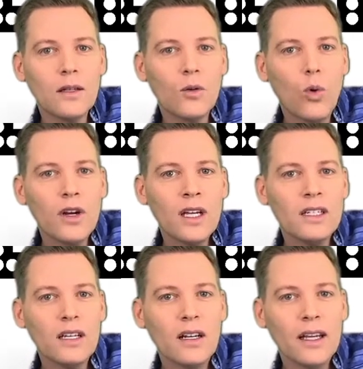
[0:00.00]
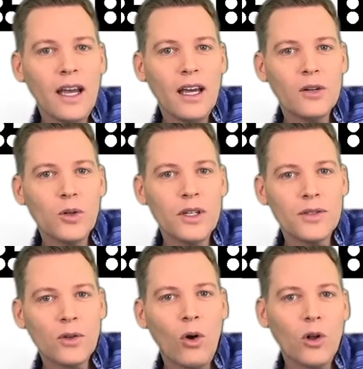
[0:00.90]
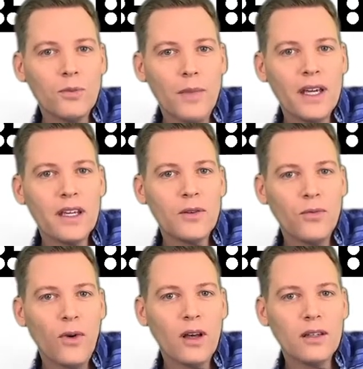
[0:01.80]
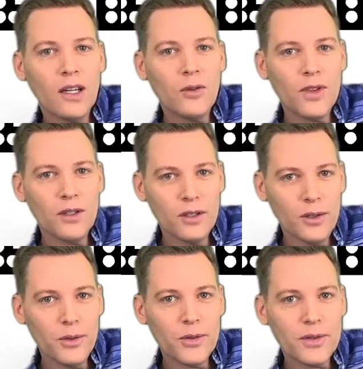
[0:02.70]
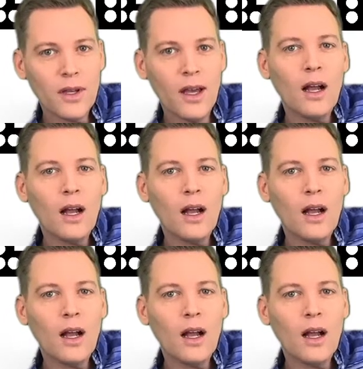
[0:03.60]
One idea I had is called making fun of the news.